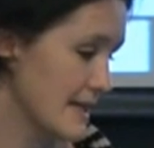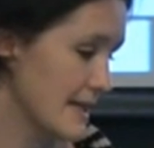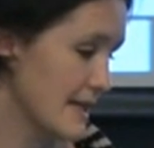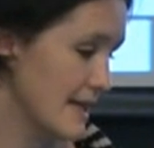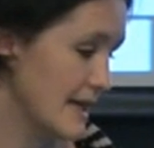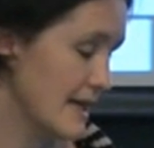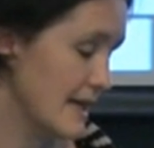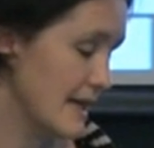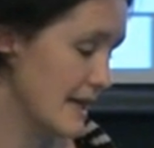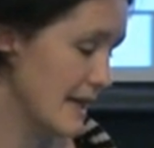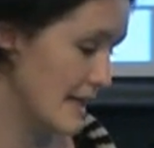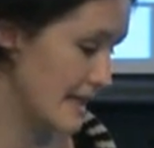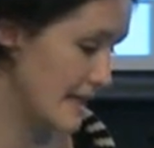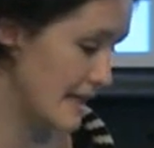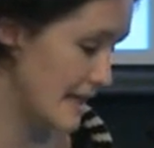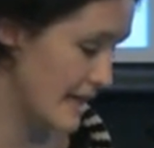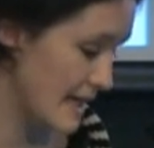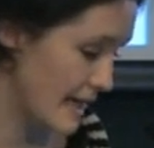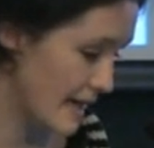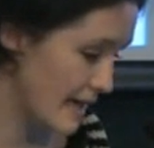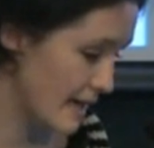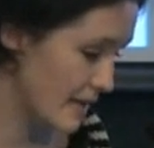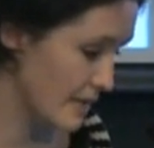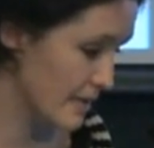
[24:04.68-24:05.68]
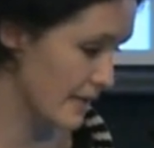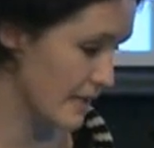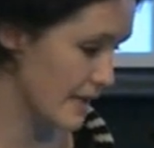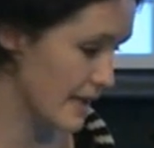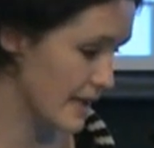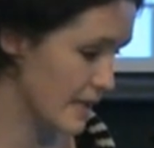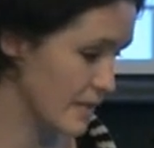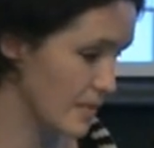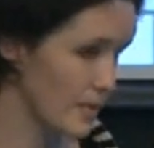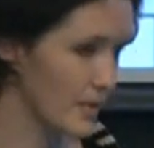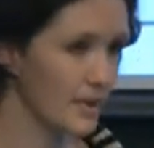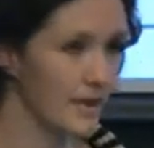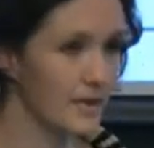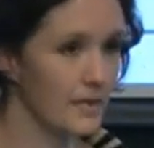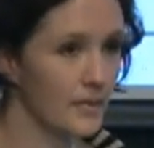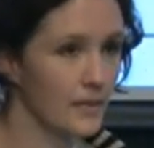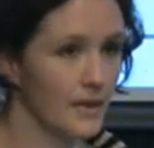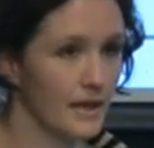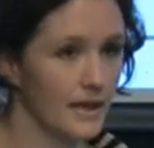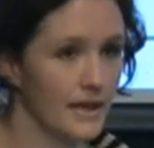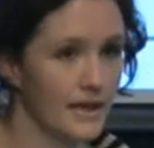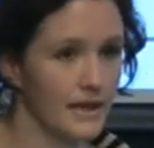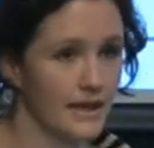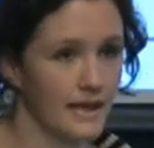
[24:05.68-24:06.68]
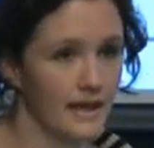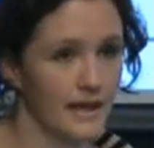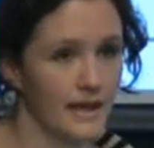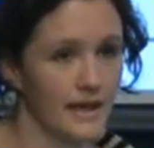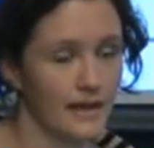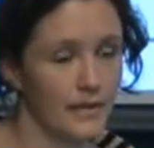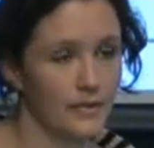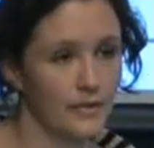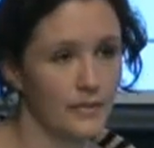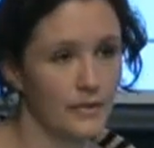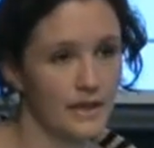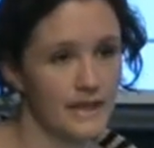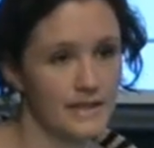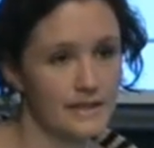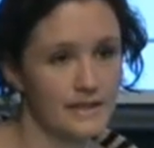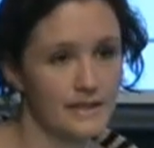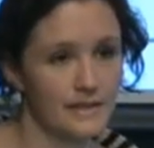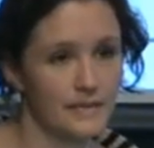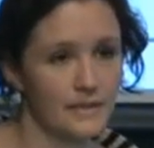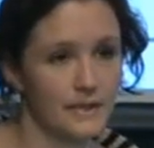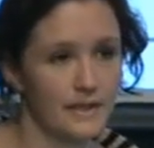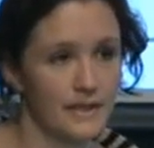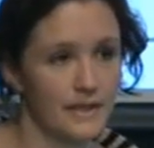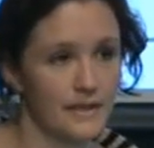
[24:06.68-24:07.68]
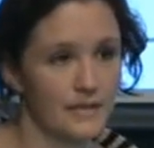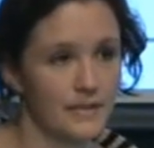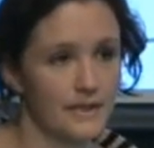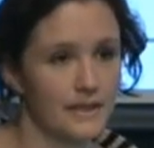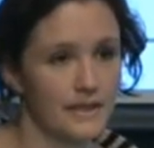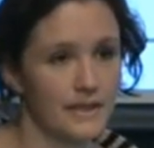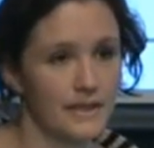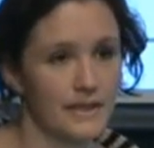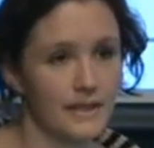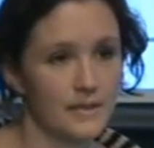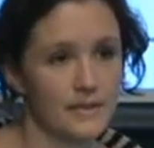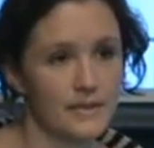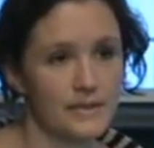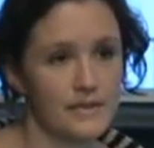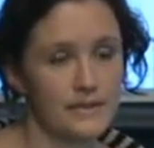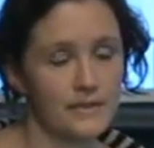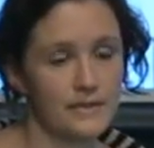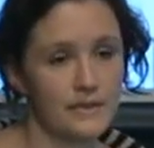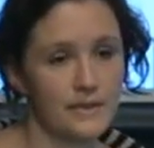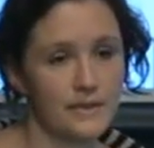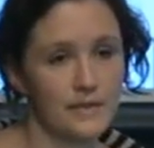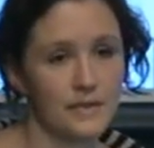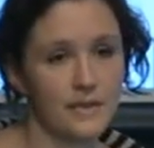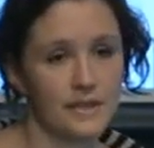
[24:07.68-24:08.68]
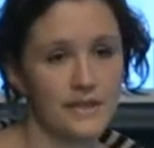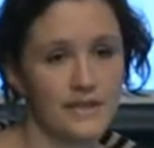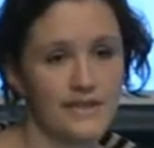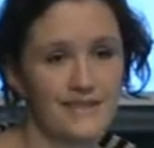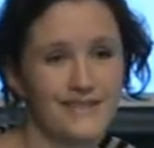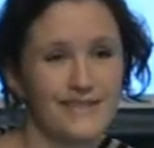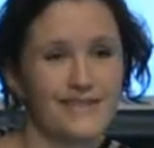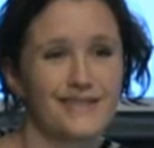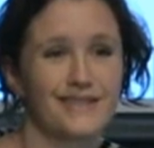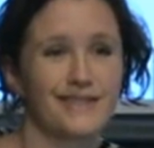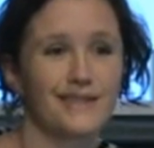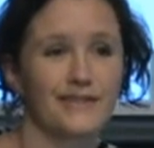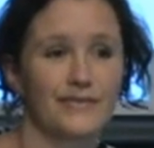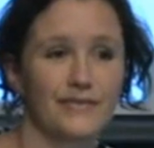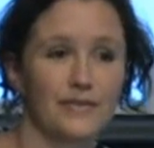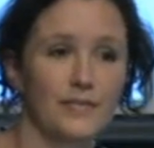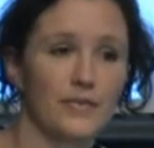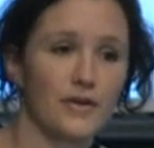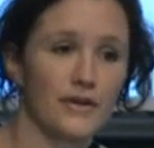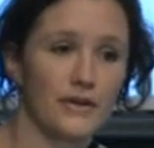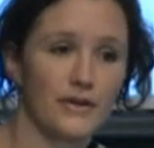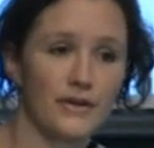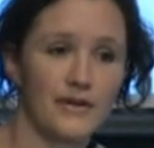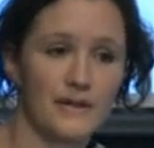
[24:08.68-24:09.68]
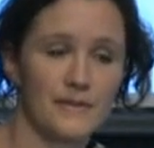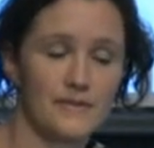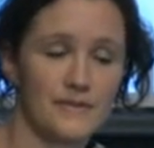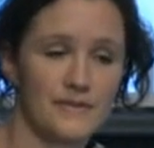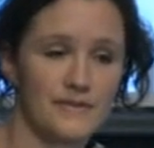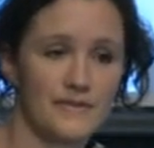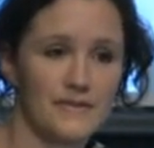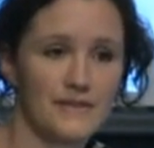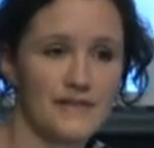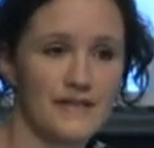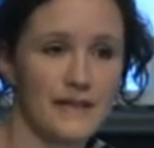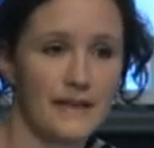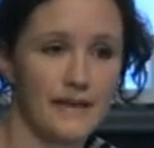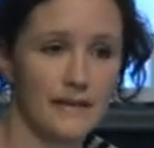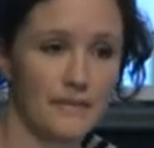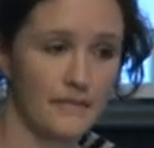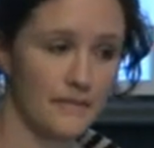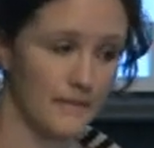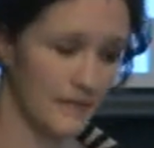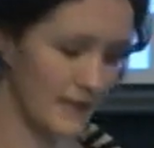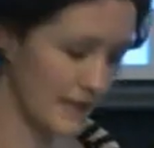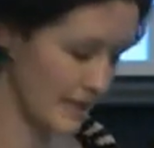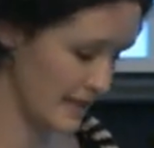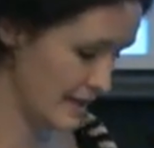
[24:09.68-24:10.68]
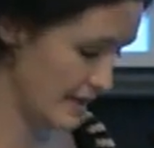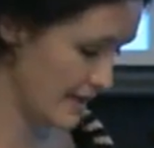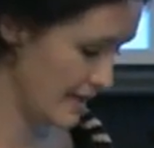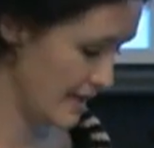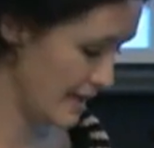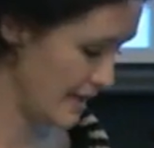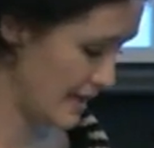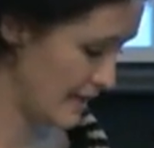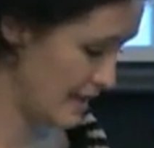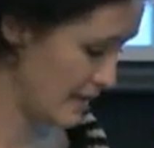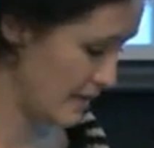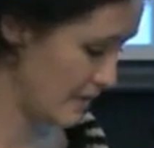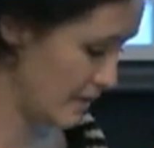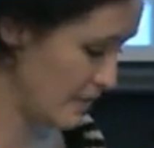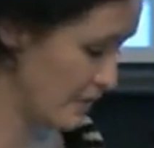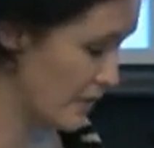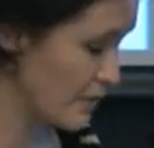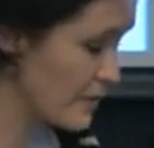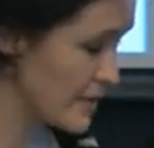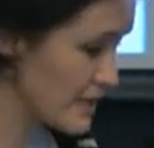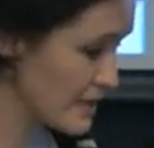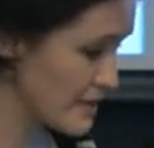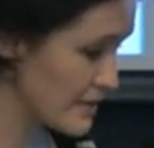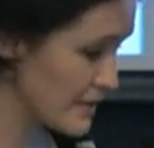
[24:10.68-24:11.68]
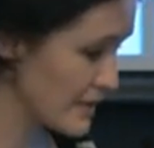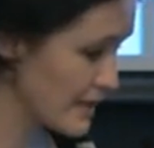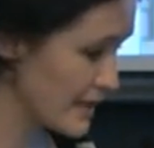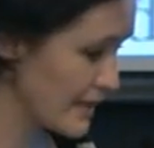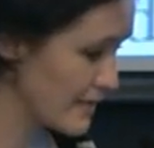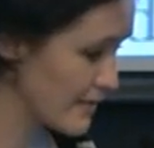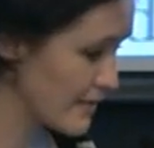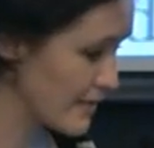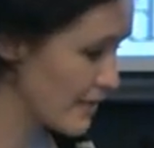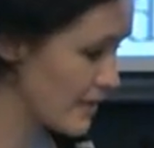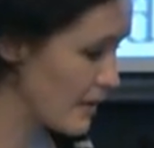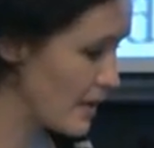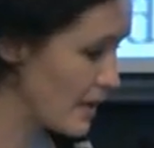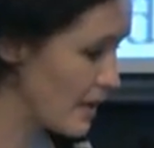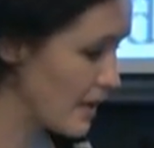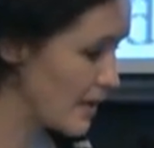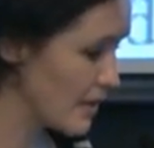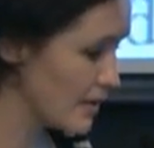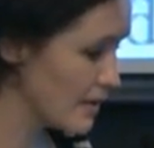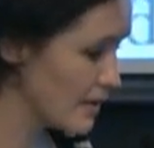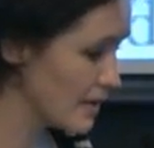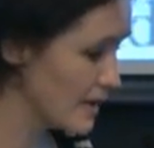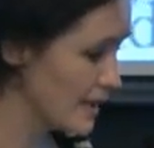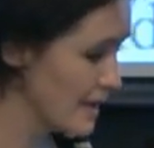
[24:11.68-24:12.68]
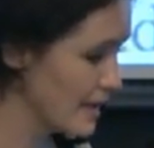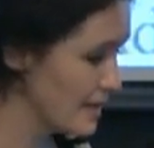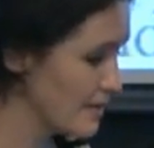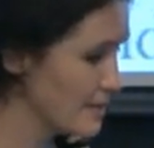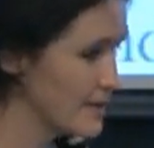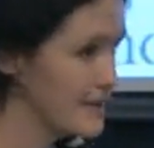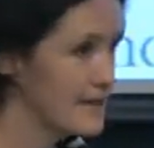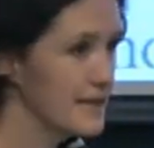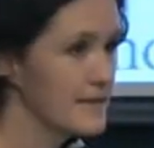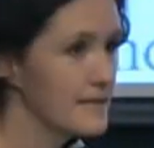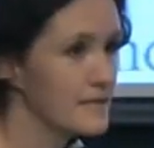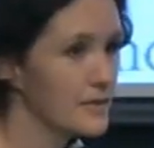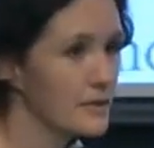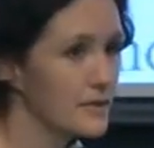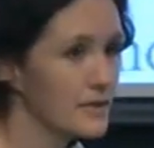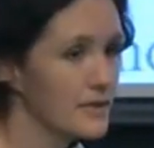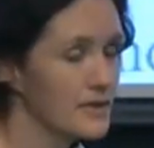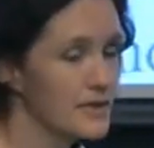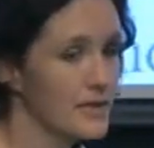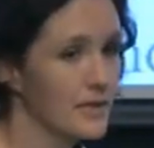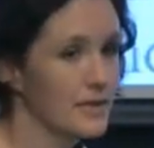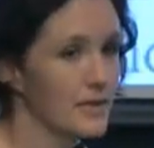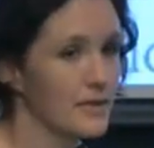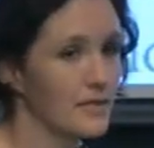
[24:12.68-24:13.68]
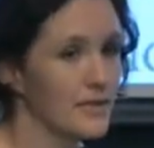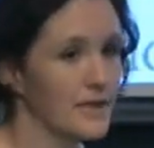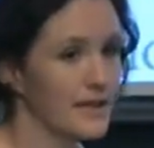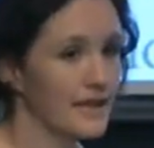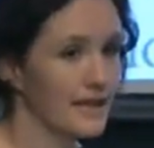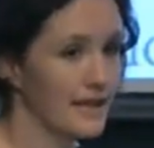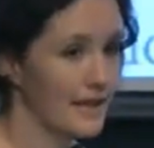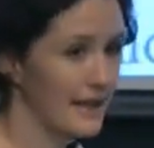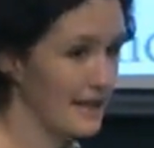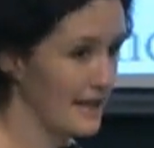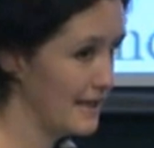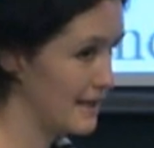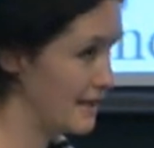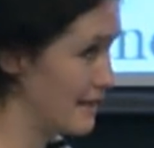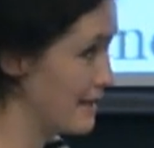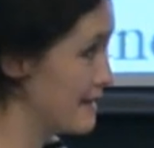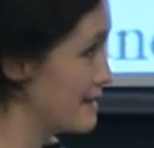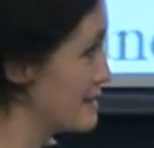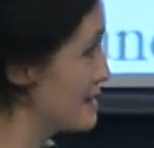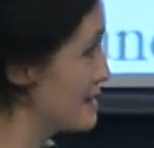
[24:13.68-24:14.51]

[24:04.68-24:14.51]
now we're at a point where we're actually working with the Aboriginal community to deliver programs for SAM. We've been doing that for a while, but there's more autonomy heading into the